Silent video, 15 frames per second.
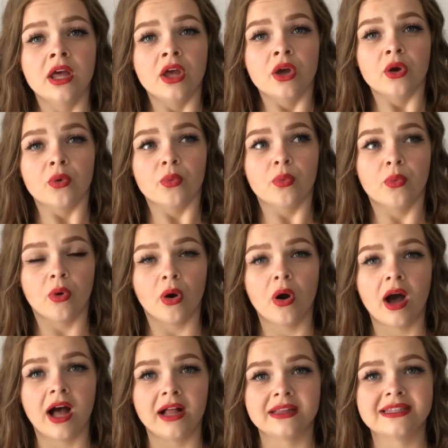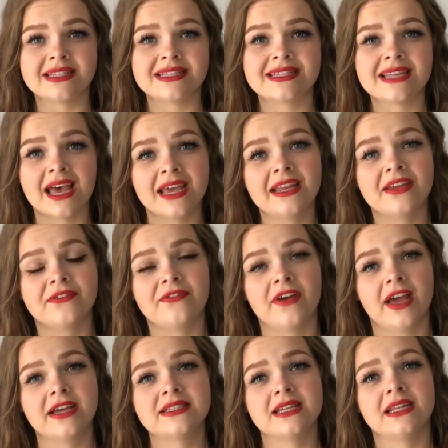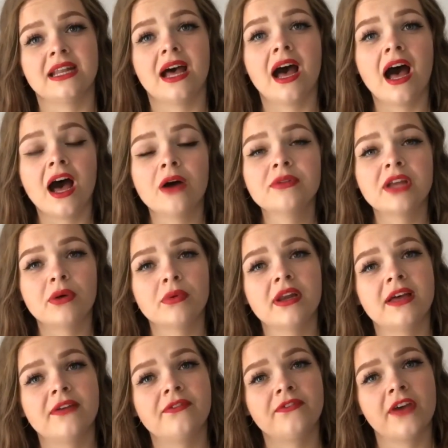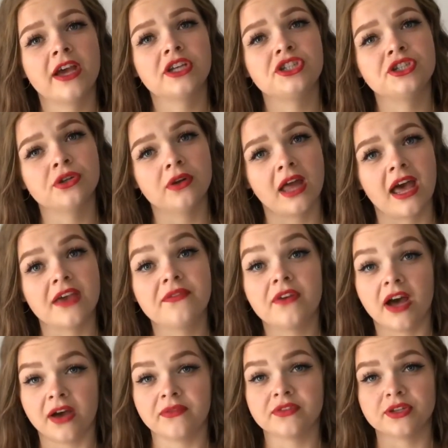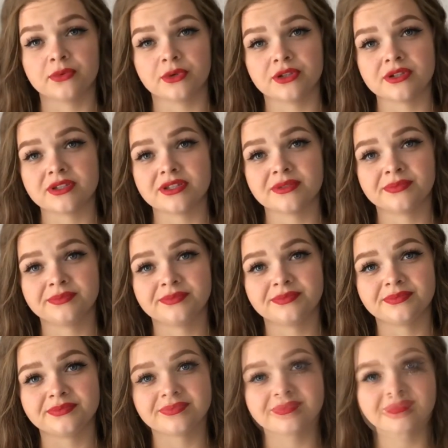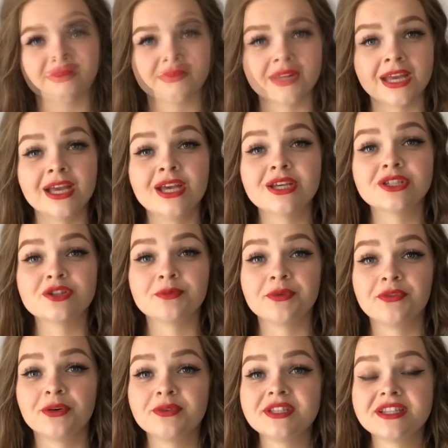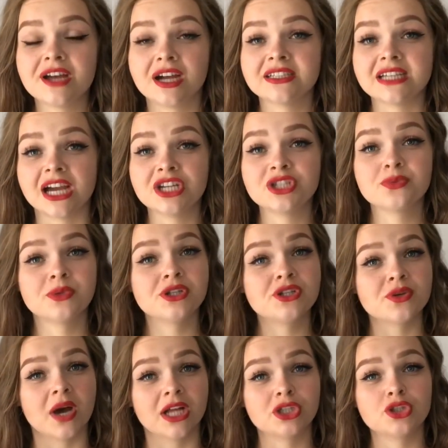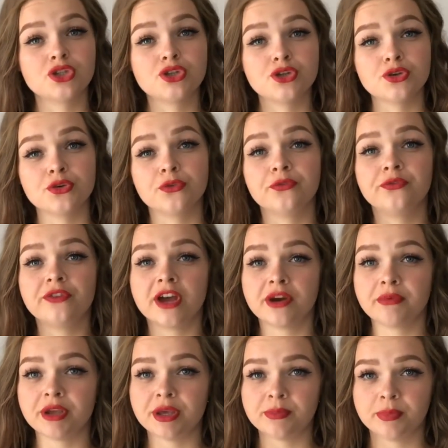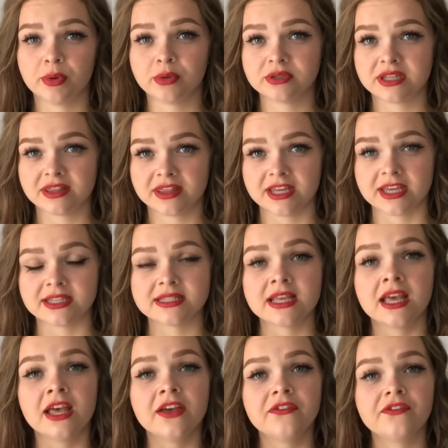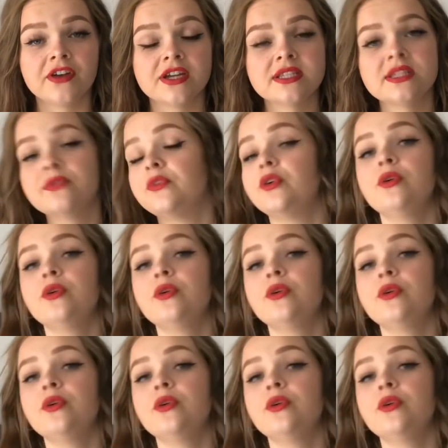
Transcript: what are the side effects and how that will affect your life afterwards. So before we start, I just wanted to add two very important things. First of all,